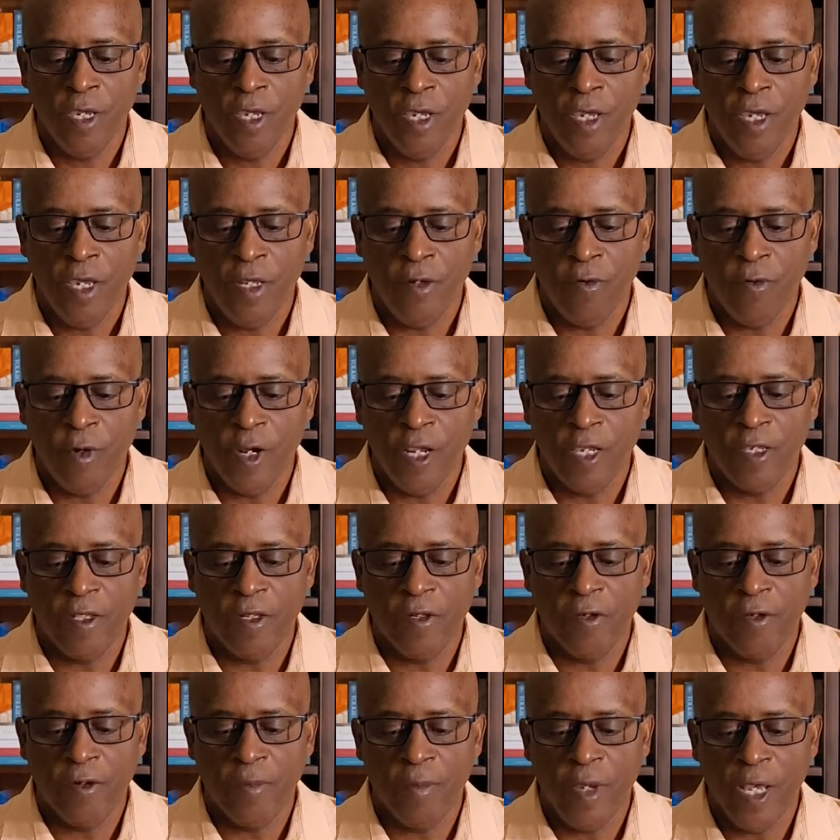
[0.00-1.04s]
and
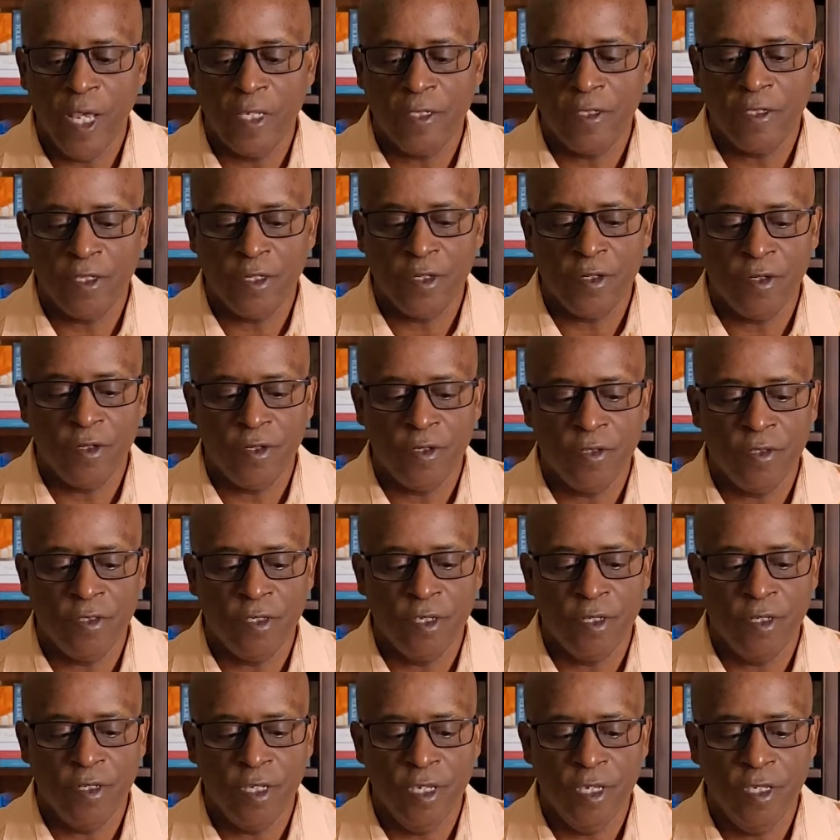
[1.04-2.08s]
regular massacres
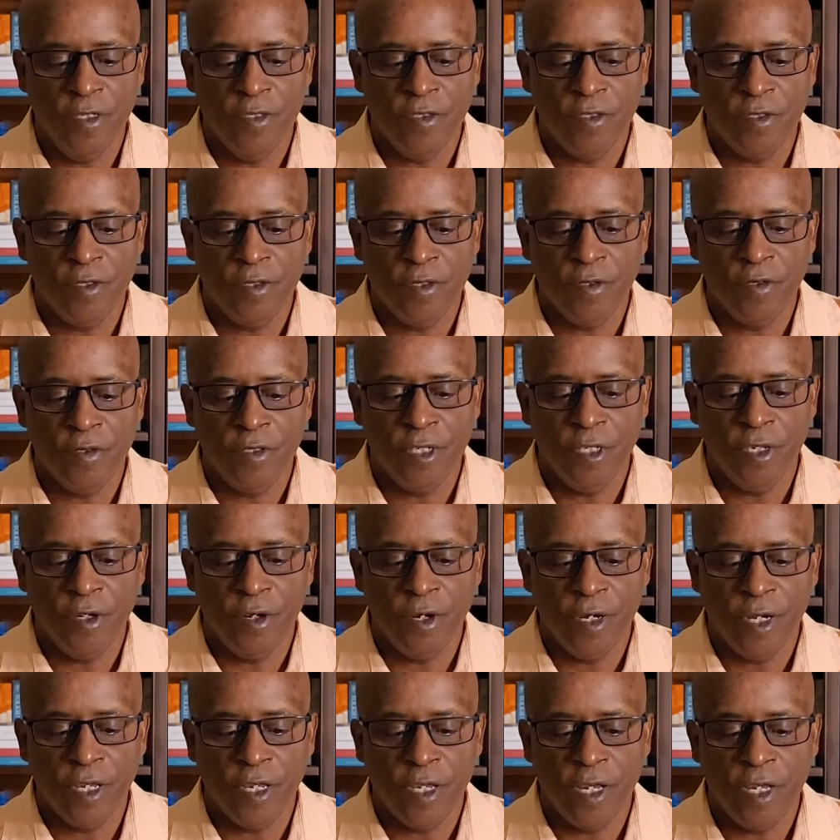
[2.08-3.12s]
in eastern
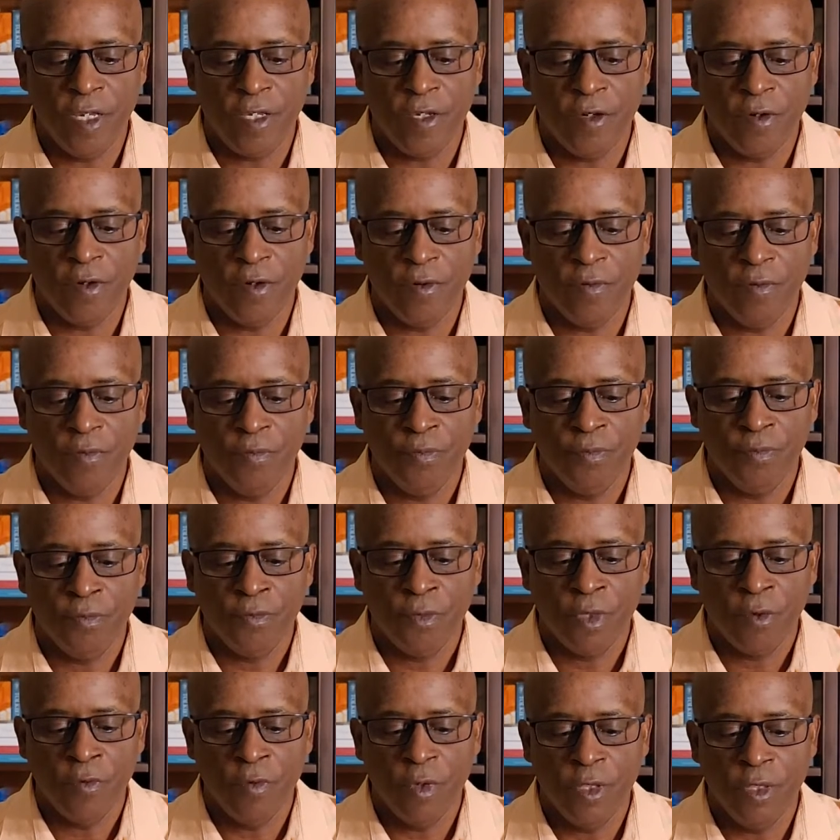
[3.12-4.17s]
DR Congo,
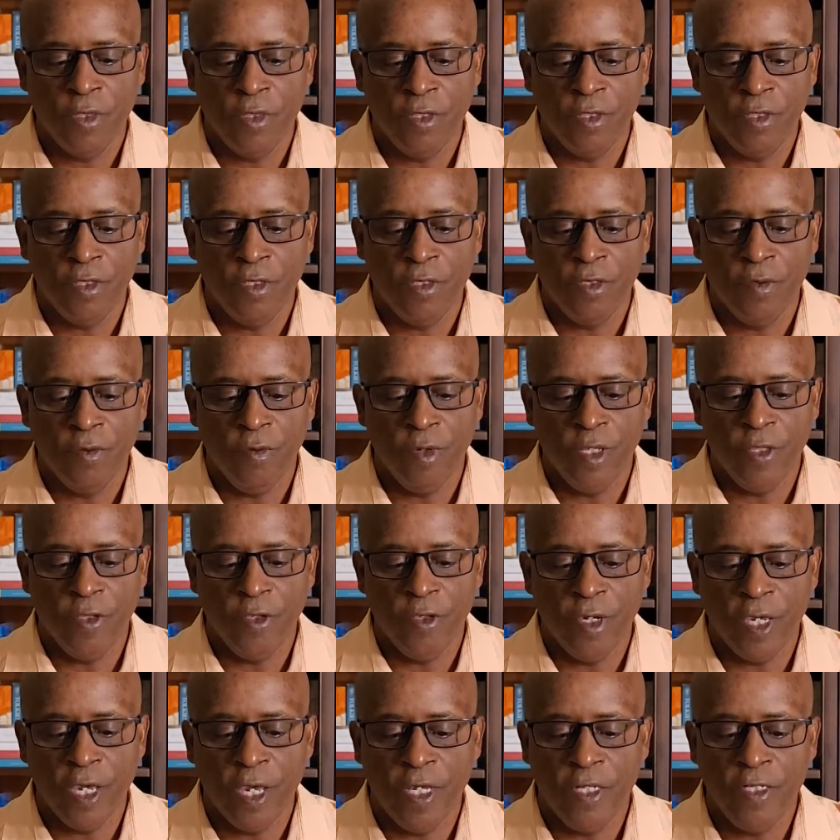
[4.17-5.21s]
with
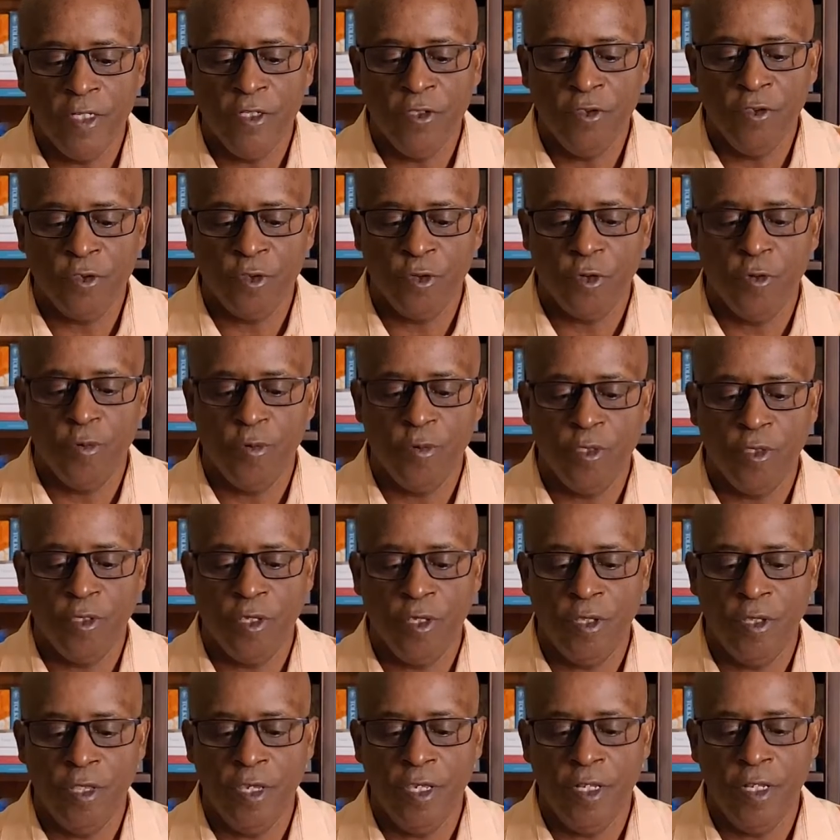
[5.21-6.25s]
Ugandan troops
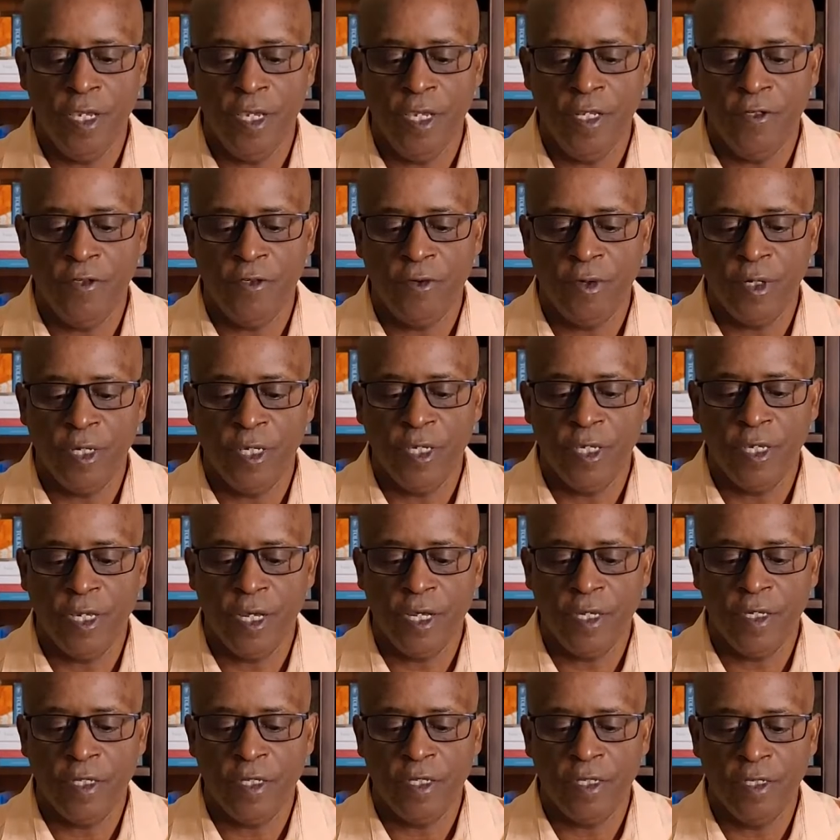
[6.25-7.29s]
then entering
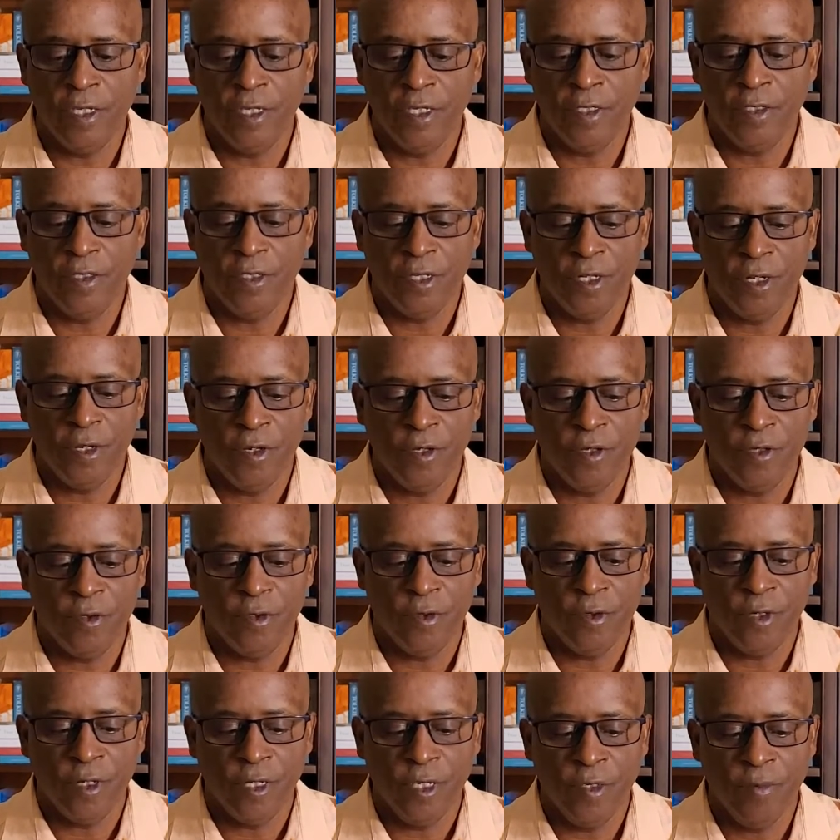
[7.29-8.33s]
Congolese
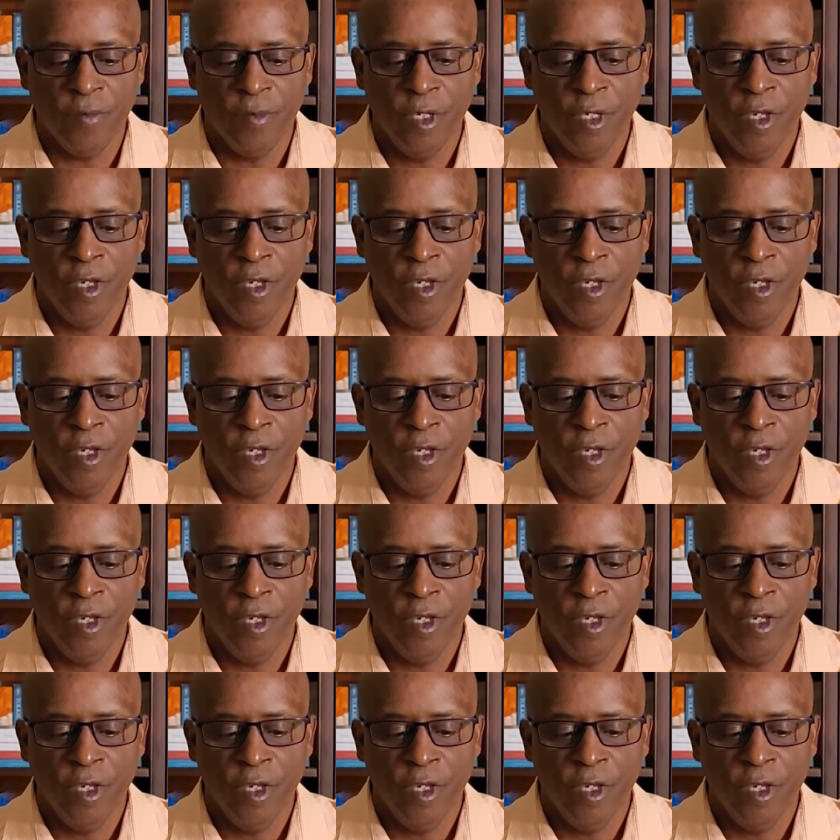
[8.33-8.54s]
territory.